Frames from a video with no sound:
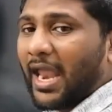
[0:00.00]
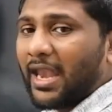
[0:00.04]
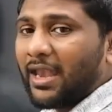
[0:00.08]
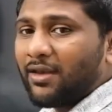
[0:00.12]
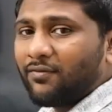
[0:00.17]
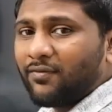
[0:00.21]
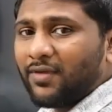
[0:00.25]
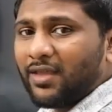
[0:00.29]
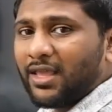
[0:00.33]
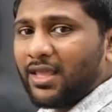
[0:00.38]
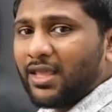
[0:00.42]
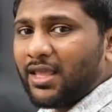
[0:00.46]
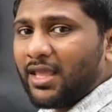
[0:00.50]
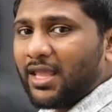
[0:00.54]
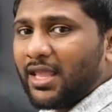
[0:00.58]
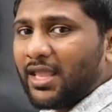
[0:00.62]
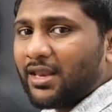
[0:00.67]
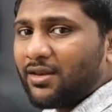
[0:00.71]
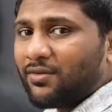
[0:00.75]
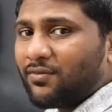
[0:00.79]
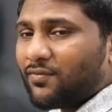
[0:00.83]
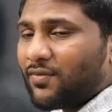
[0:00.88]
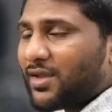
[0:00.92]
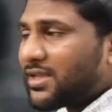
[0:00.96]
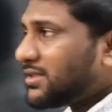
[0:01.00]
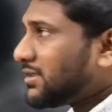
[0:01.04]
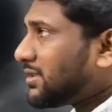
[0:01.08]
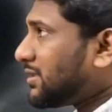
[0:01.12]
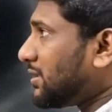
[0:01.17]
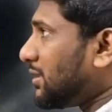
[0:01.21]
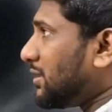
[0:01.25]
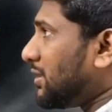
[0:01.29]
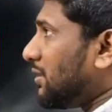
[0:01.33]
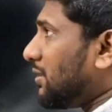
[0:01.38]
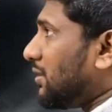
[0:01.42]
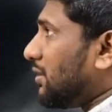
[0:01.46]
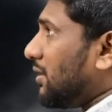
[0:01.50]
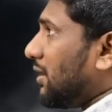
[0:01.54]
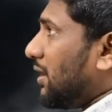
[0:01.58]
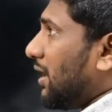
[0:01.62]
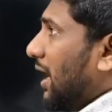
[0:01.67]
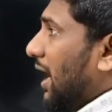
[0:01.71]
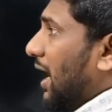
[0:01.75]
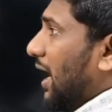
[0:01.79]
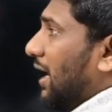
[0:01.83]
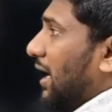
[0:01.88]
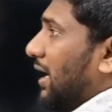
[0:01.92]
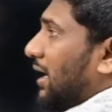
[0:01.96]
Can we invest
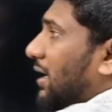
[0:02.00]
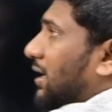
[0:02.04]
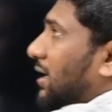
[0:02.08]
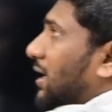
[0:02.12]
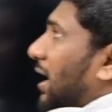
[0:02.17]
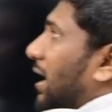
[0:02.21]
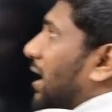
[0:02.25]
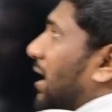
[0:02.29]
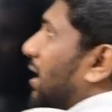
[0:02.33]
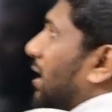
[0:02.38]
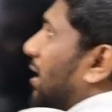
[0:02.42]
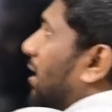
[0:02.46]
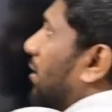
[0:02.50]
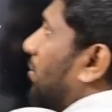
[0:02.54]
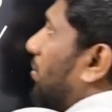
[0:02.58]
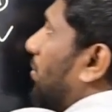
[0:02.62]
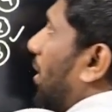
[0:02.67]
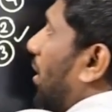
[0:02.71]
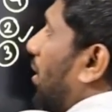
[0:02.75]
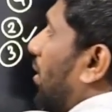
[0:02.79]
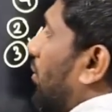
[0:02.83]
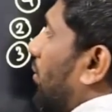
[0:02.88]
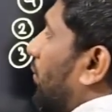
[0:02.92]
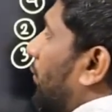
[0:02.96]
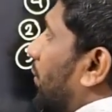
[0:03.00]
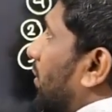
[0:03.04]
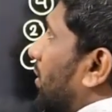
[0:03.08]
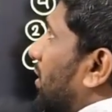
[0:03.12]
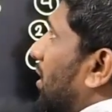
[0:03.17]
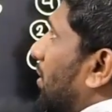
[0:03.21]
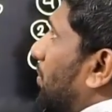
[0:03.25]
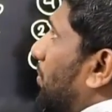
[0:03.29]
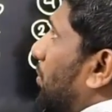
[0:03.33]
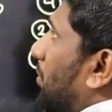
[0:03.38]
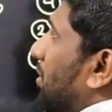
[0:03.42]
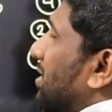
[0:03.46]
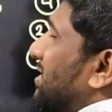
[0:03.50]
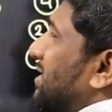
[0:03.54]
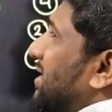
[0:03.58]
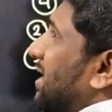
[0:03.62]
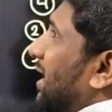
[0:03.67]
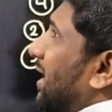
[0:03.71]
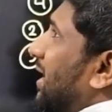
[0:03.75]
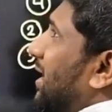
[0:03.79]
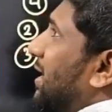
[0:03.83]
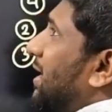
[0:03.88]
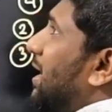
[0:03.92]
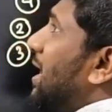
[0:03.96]
entire amount for the
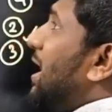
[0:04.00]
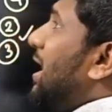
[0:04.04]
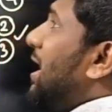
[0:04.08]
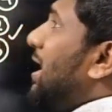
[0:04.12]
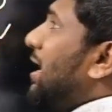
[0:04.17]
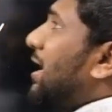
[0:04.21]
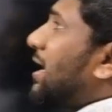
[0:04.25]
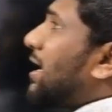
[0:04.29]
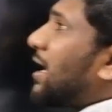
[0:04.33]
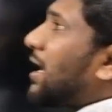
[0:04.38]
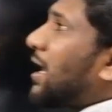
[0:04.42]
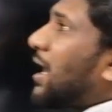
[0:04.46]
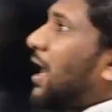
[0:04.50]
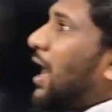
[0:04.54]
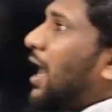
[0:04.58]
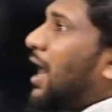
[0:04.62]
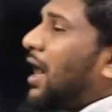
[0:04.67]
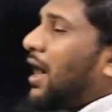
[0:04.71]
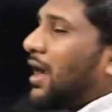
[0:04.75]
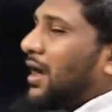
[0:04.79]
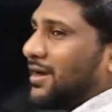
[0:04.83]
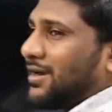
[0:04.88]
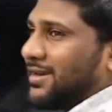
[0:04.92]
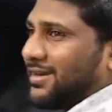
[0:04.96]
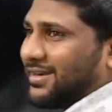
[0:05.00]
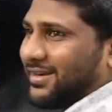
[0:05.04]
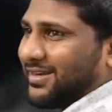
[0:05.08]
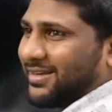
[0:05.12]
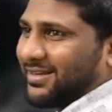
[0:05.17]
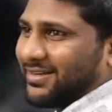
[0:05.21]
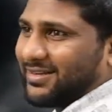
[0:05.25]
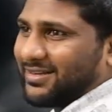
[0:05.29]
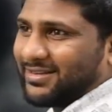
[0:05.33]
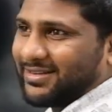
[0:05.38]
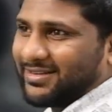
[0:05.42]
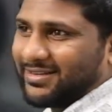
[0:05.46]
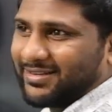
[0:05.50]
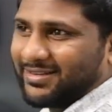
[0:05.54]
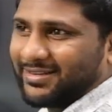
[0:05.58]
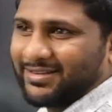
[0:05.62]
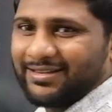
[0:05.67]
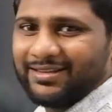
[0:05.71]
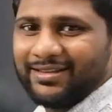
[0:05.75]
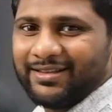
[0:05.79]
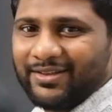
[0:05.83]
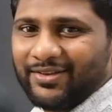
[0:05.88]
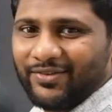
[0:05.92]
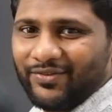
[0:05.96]
project D? Can't.
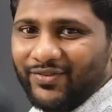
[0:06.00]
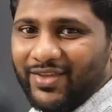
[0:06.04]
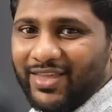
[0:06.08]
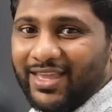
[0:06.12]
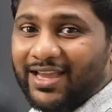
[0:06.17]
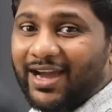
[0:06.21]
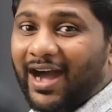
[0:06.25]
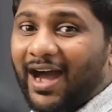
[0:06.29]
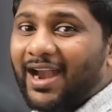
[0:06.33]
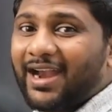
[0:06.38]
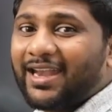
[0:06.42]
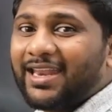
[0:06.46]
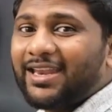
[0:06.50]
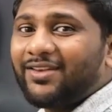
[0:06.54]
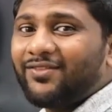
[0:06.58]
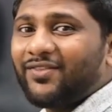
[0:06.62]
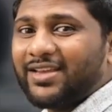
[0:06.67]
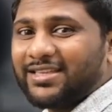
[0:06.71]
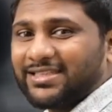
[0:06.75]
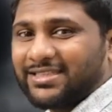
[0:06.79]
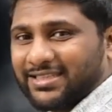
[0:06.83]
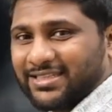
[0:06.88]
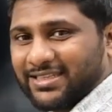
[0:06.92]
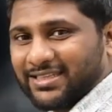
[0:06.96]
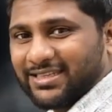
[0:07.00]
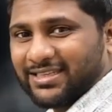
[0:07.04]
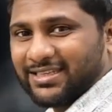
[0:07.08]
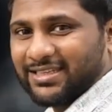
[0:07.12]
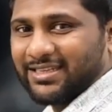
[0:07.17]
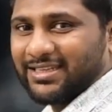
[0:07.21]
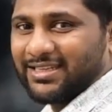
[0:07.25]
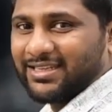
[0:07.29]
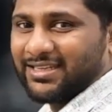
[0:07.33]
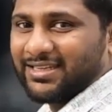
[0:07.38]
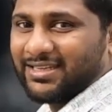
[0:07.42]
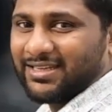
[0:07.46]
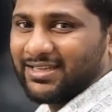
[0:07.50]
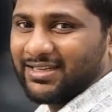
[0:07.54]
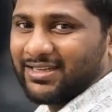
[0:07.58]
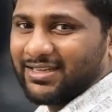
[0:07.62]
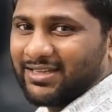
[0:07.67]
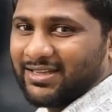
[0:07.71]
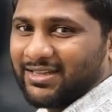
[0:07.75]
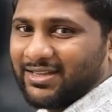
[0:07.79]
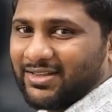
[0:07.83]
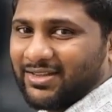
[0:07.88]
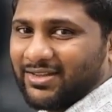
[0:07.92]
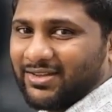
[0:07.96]
We can't invest.
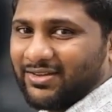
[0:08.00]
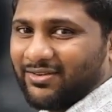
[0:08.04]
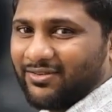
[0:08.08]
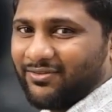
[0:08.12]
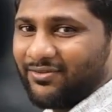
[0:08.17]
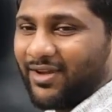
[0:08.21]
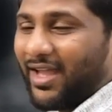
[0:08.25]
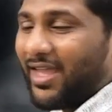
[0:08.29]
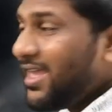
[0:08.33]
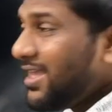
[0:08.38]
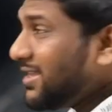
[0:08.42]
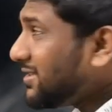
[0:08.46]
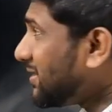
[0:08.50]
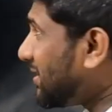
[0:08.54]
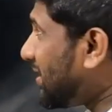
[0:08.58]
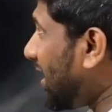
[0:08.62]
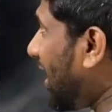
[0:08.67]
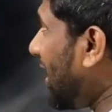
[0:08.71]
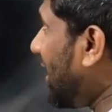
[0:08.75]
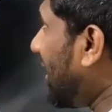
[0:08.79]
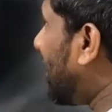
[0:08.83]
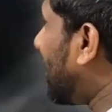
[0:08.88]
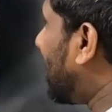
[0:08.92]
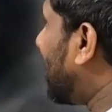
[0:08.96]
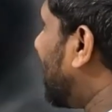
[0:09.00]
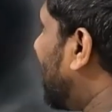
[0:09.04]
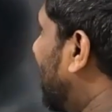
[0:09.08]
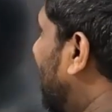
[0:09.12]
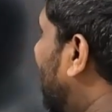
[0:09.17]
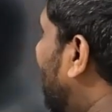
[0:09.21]
Why is that?